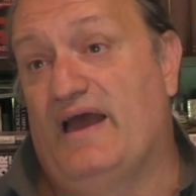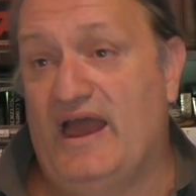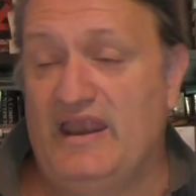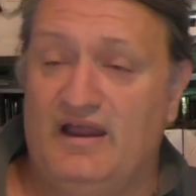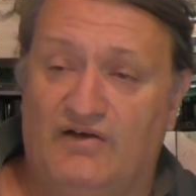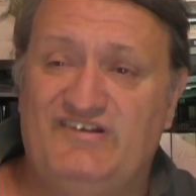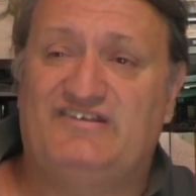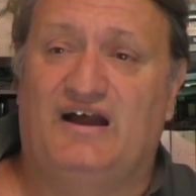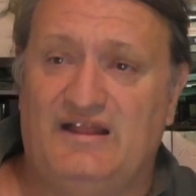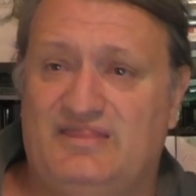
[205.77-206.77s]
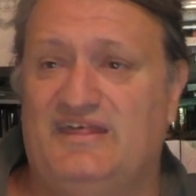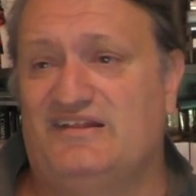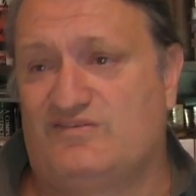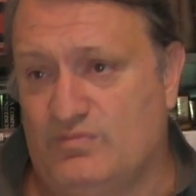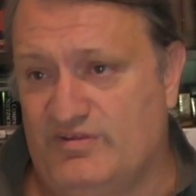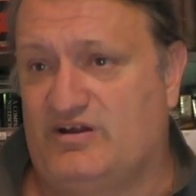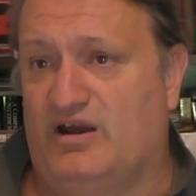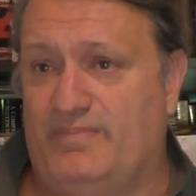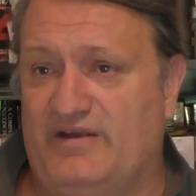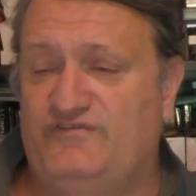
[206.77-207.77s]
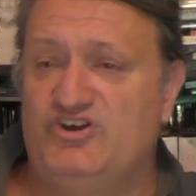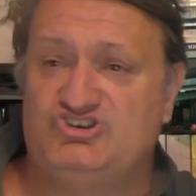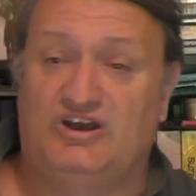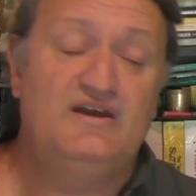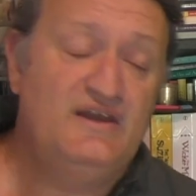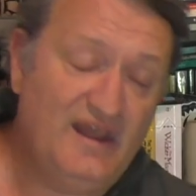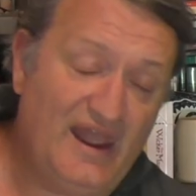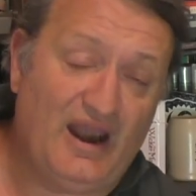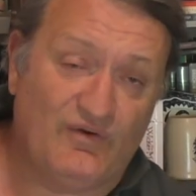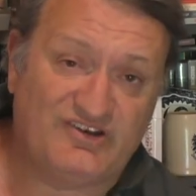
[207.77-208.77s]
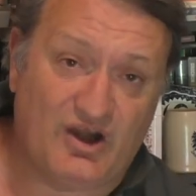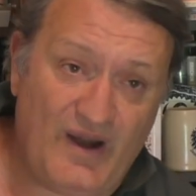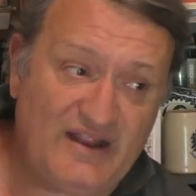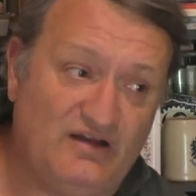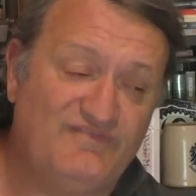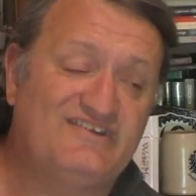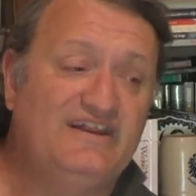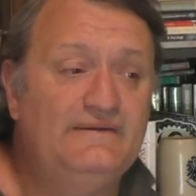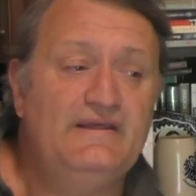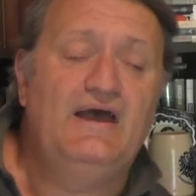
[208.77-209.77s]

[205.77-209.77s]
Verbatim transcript: And obviously, I did think this woman's got a big future, and I was correct, obviously.